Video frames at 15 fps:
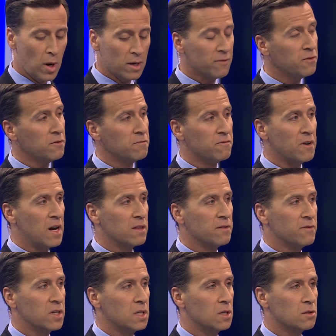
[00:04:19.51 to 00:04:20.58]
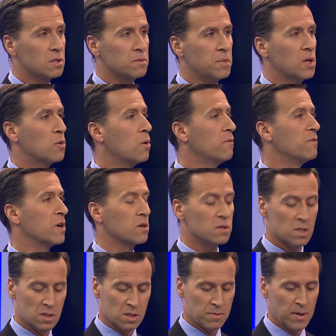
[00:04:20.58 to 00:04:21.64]
One of them found the video to be, quote, very
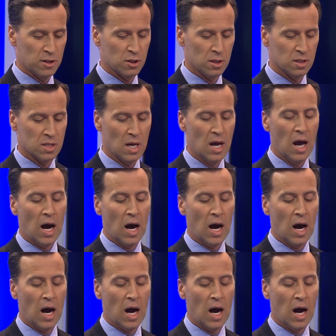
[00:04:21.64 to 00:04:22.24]
suspicious.